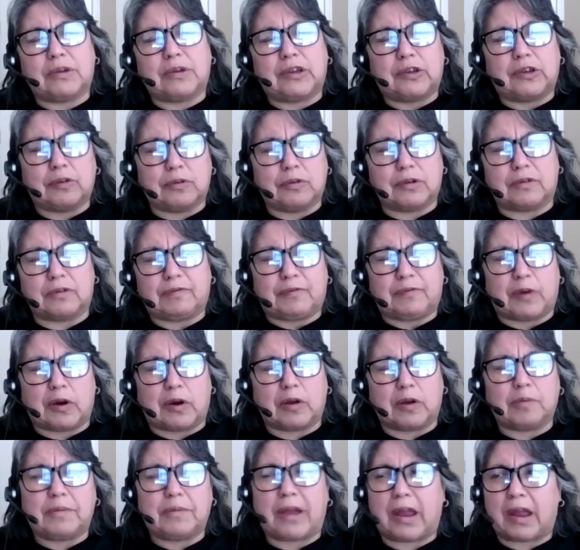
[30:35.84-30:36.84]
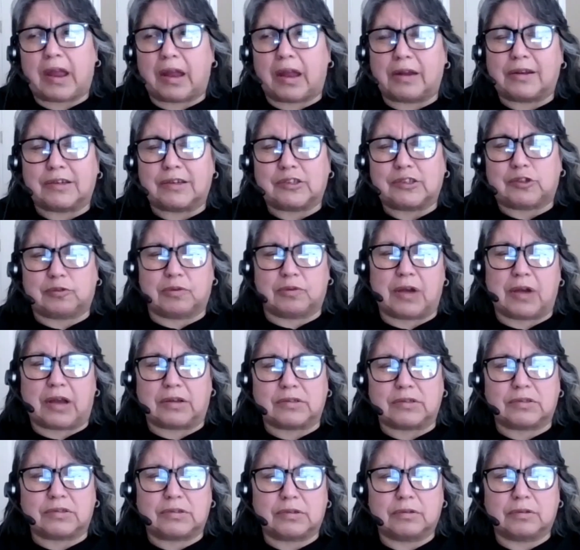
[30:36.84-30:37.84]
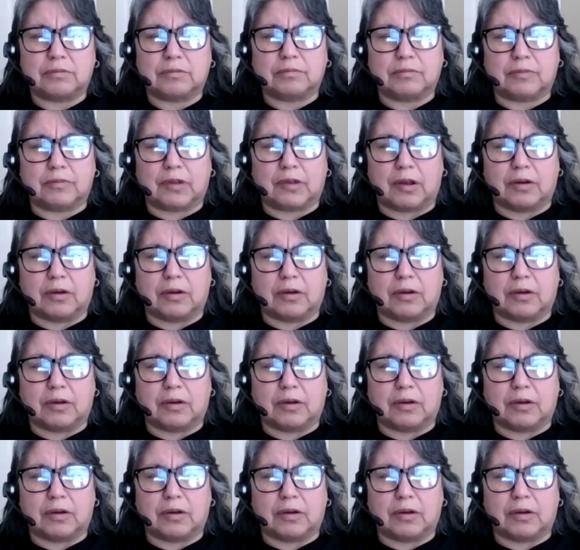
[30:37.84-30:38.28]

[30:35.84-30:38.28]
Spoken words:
uniform and a dress. Okay.